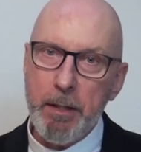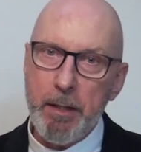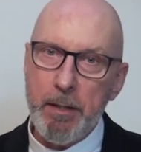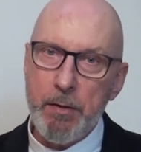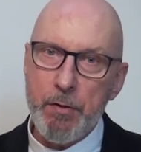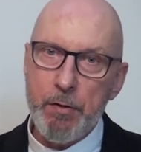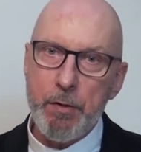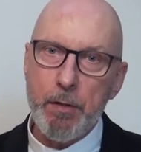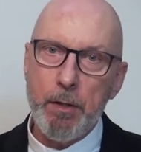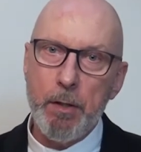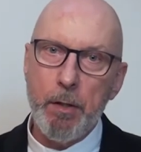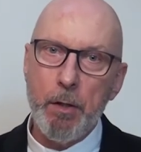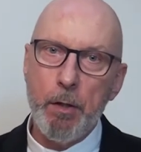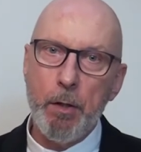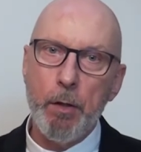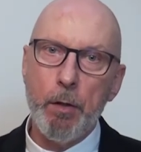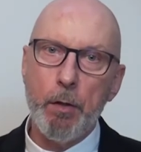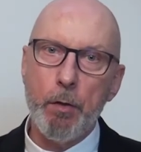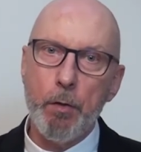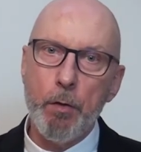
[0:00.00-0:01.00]
is
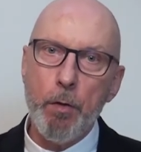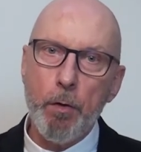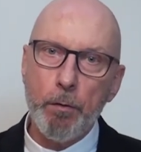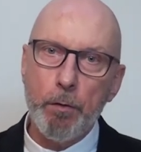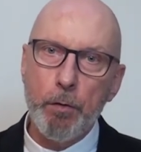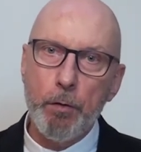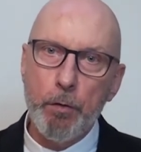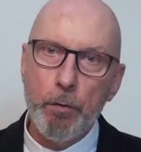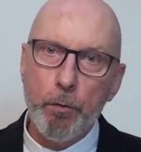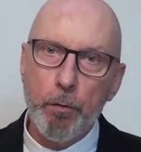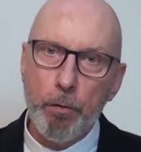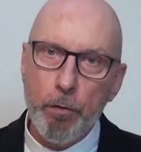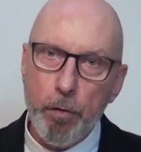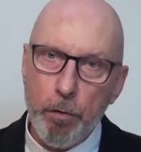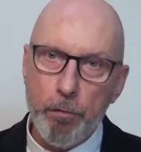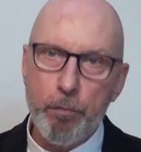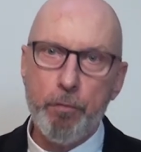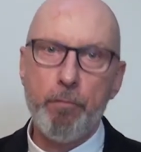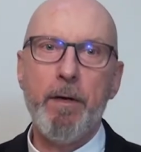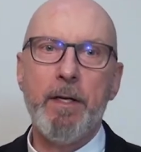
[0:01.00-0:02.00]
not to
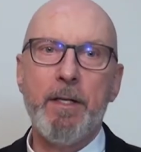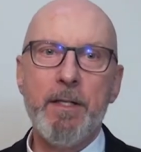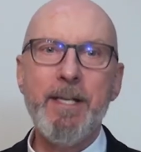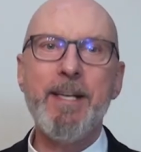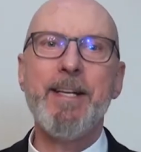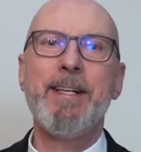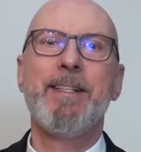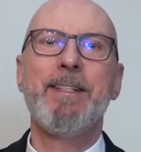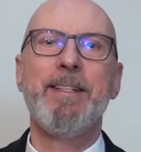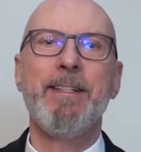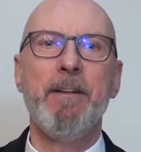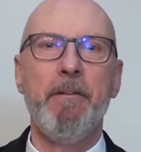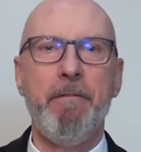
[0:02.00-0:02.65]
contradict